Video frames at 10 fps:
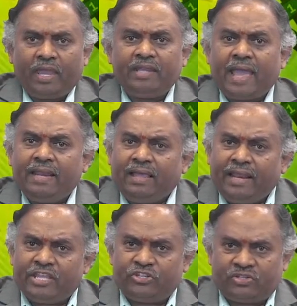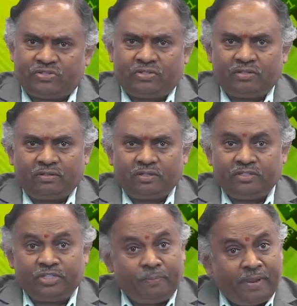It encourages
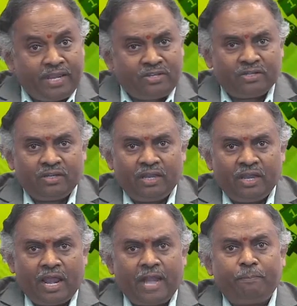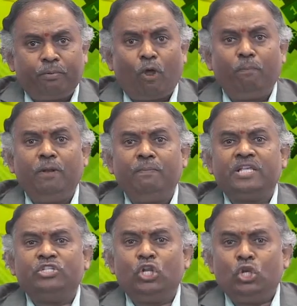debate and problem
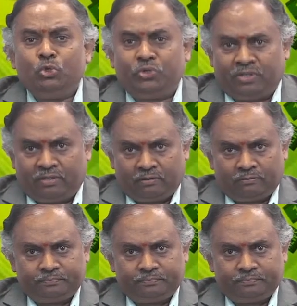resolution.